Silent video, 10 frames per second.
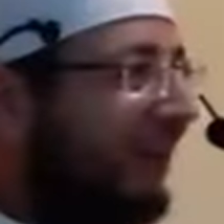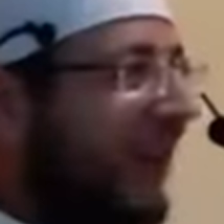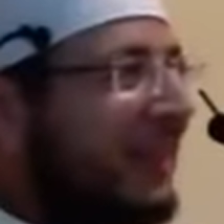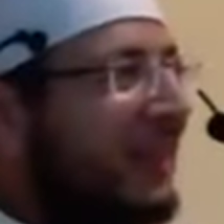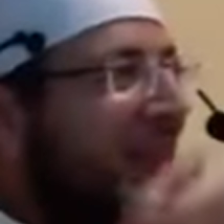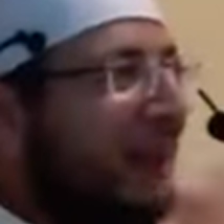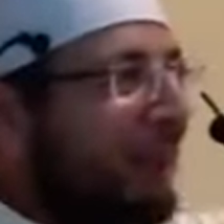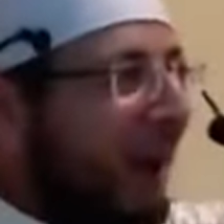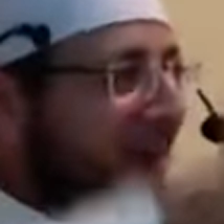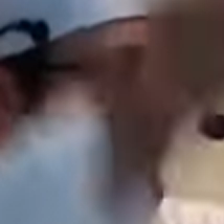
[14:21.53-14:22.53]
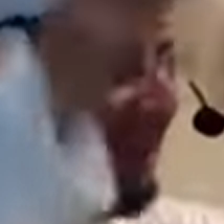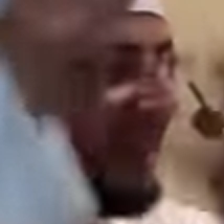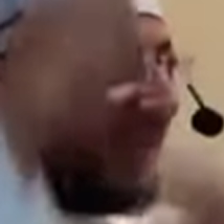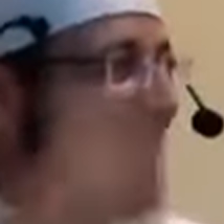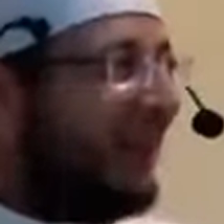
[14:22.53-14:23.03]
That's the
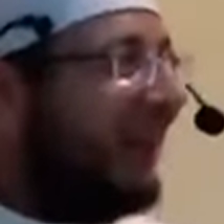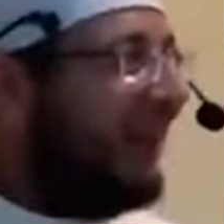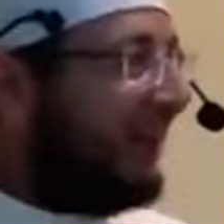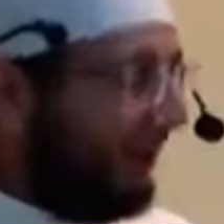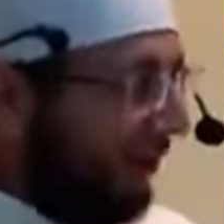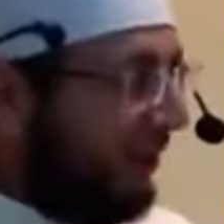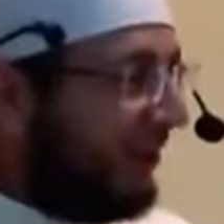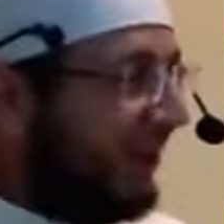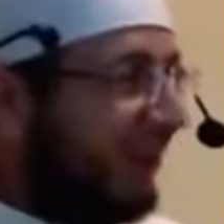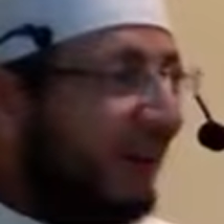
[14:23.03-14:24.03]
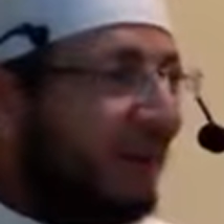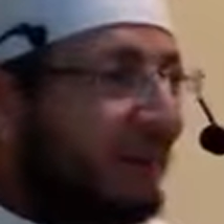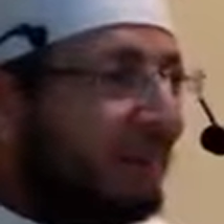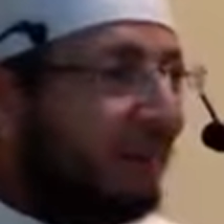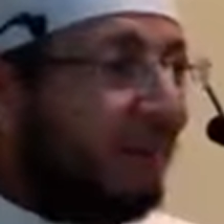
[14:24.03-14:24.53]
deposits. You know,
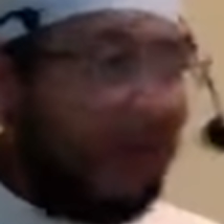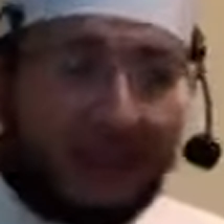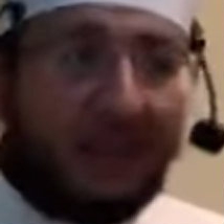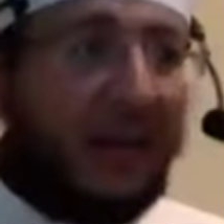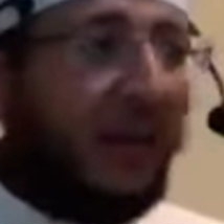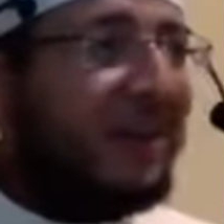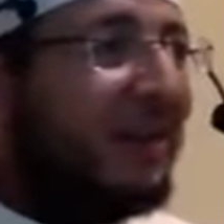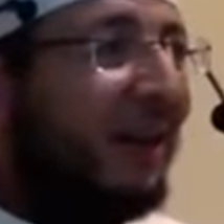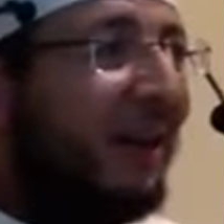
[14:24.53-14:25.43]
that's the case.